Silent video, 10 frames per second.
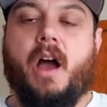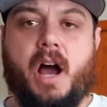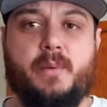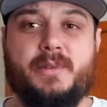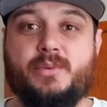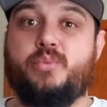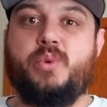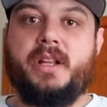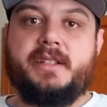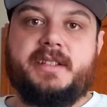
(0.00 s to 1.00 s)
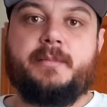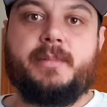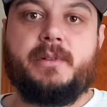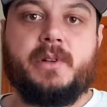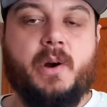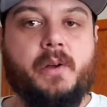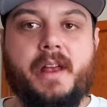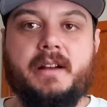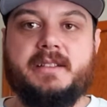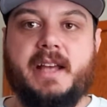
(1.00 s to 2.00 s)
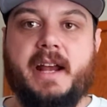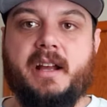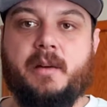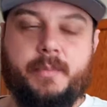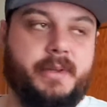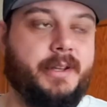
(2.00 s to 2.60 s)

It's really simple. Go there, sign up.